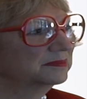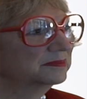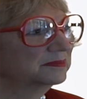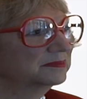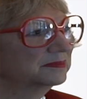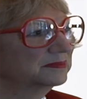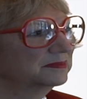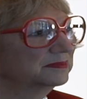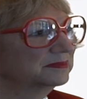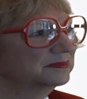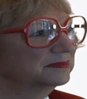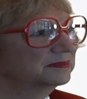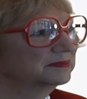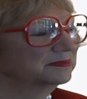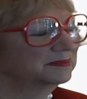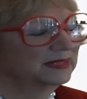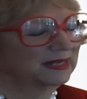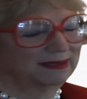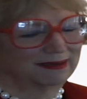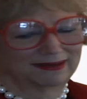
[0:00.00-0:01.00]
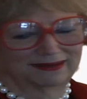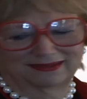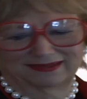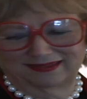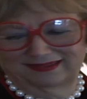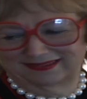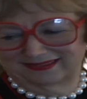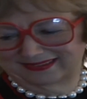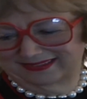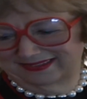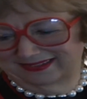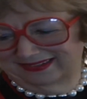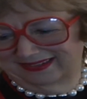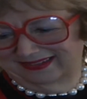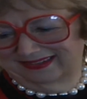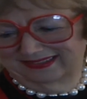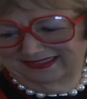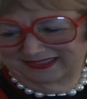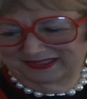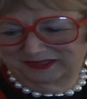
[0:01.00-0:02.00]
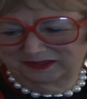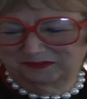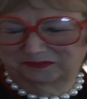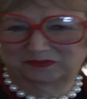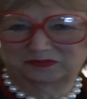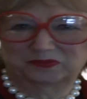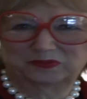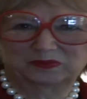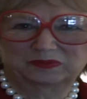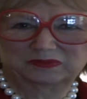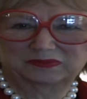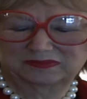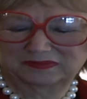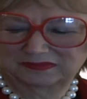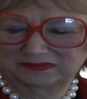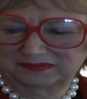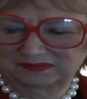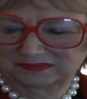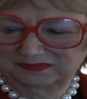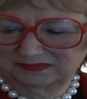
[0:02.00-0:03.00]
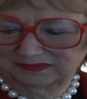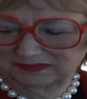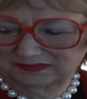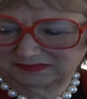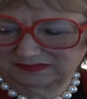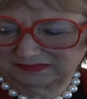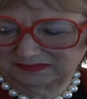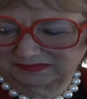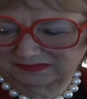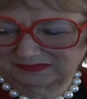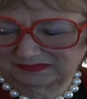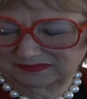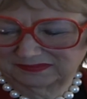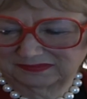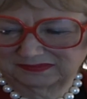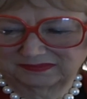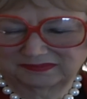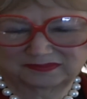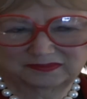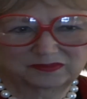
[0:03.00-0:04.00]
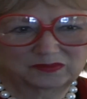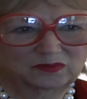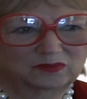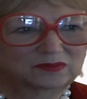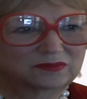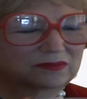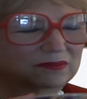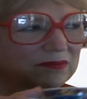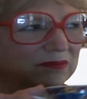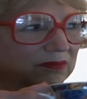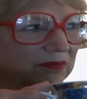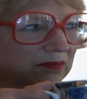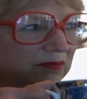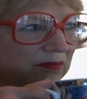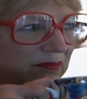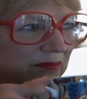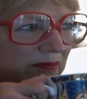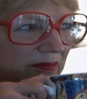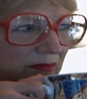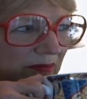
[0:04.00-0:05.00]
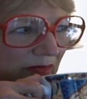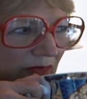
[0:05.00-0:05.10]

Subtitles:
in a way. And you can ask her what happened when she was in the line